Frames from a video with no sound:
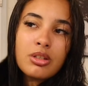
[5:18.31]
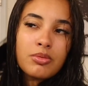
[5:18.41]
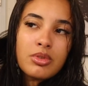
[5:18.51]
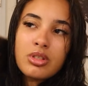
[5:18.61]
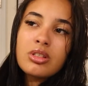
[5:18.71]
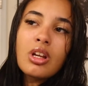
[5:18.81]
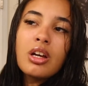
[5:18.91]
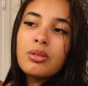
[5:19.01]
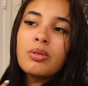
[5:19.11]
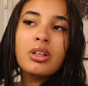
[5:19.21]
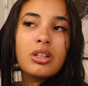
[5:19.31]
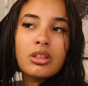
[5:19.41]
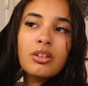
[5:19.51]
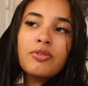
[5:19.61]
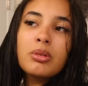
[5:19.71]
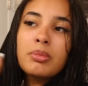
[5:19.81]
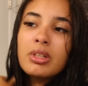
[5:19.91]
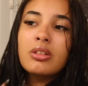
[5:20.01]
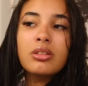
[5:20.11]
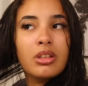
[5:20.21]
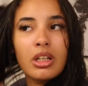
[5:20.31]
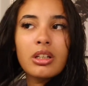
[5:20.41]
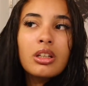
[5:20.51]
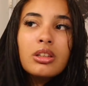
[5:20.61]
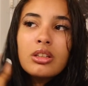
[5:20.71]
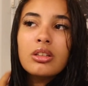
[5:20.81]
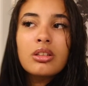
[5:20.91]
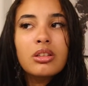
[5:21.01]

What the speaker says: it was not doing anything for me, like nothing.